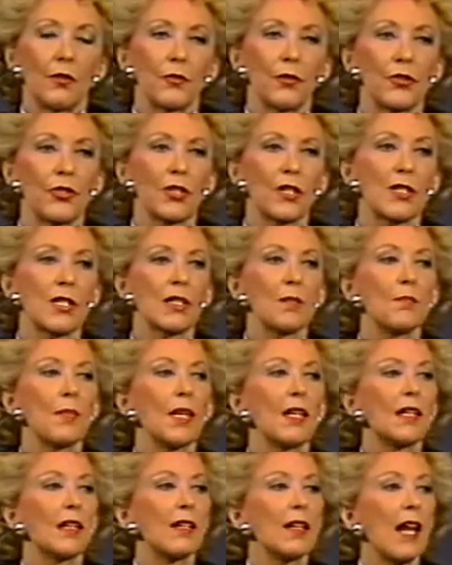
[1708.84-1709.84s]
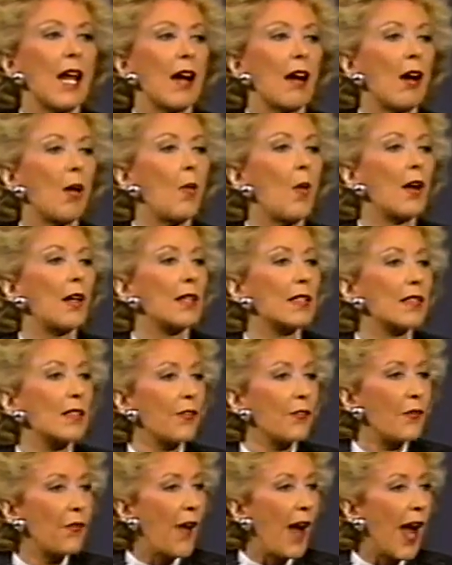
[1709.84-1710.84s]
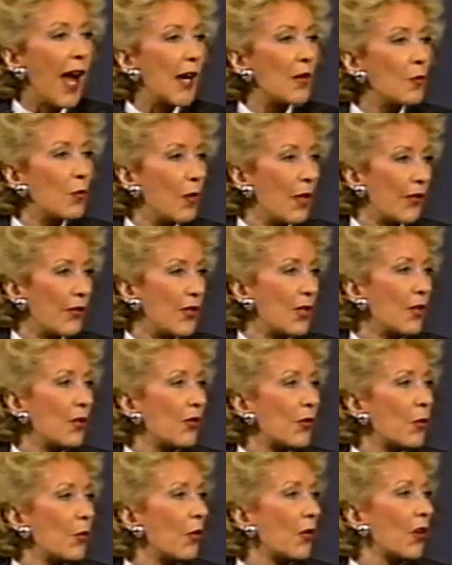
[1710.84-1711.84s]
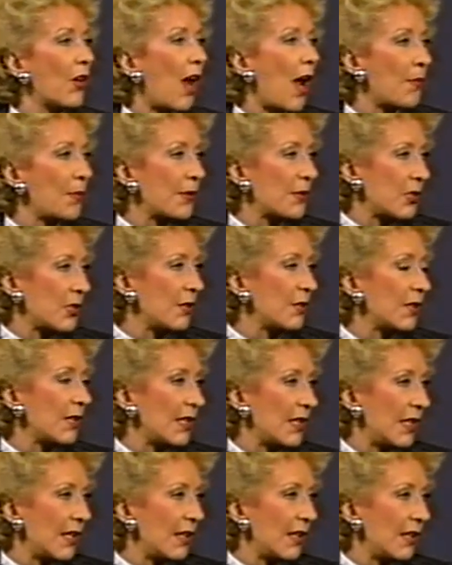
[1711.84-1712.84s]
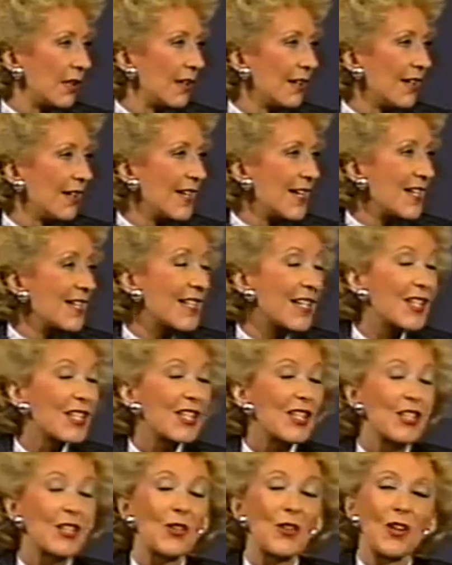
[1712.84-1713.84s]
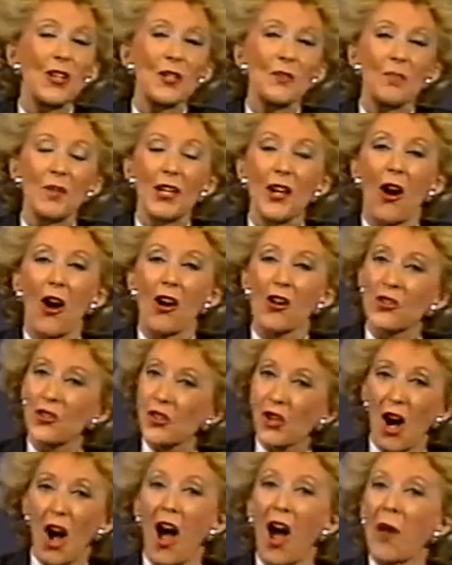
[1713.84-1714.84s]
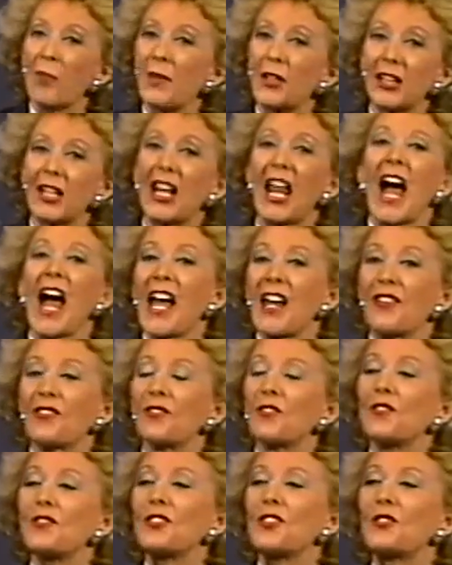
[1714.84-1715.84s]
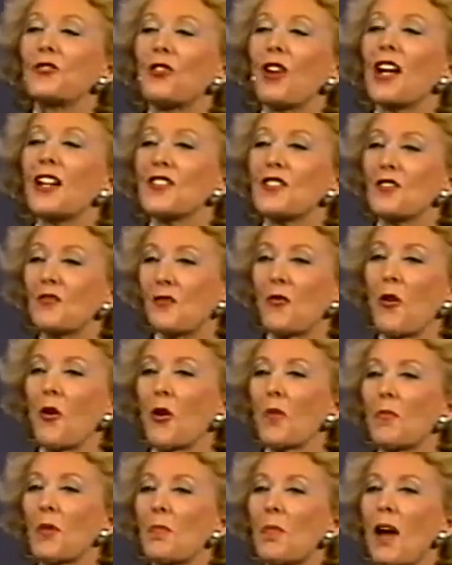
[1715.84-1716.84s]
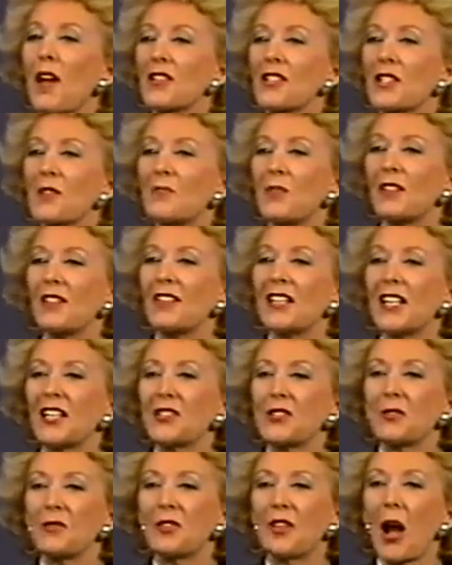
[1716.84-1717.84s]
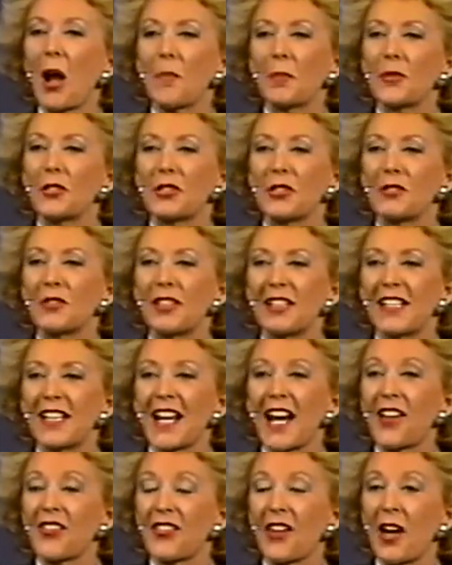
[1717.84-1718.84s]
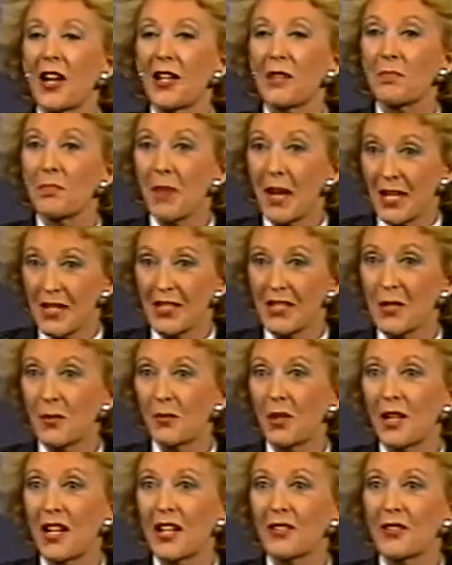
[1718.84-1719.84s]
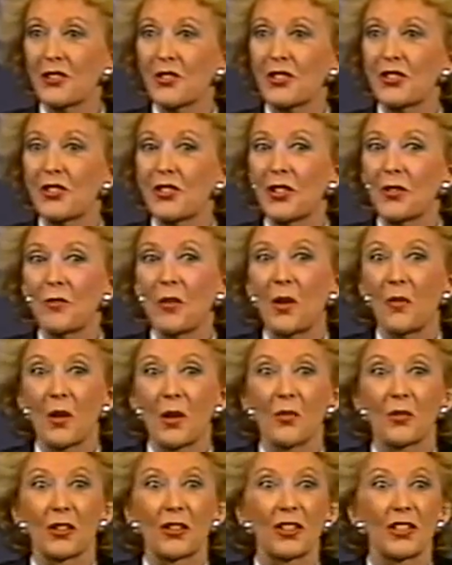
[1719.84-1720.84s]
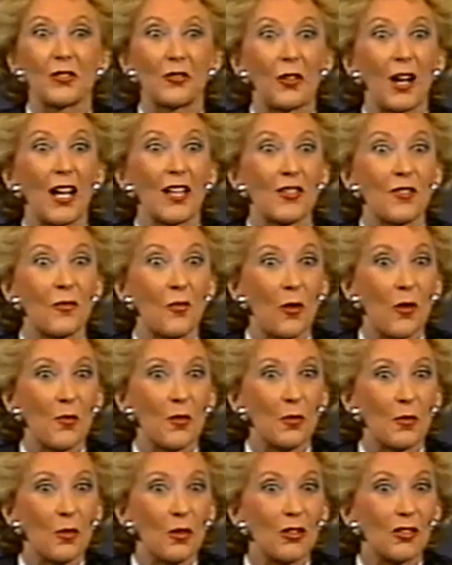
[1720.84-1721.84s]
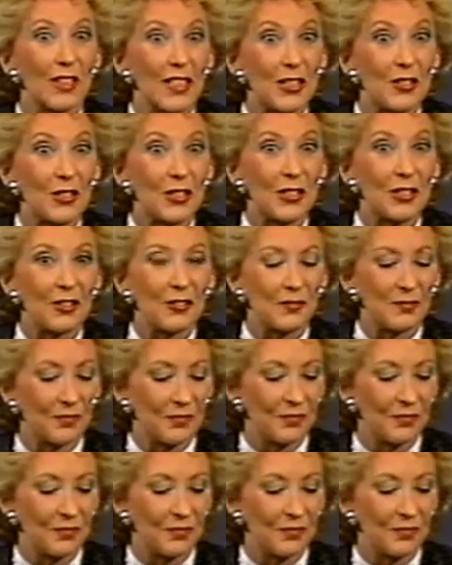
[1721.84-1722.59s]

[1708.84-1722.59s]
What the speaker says: For just a minute now, I want to define with you the word opportunity, since it's going to be our job in life to transform a possibility into an opportunity. I thought it best that we understood what we were going to transform the world into.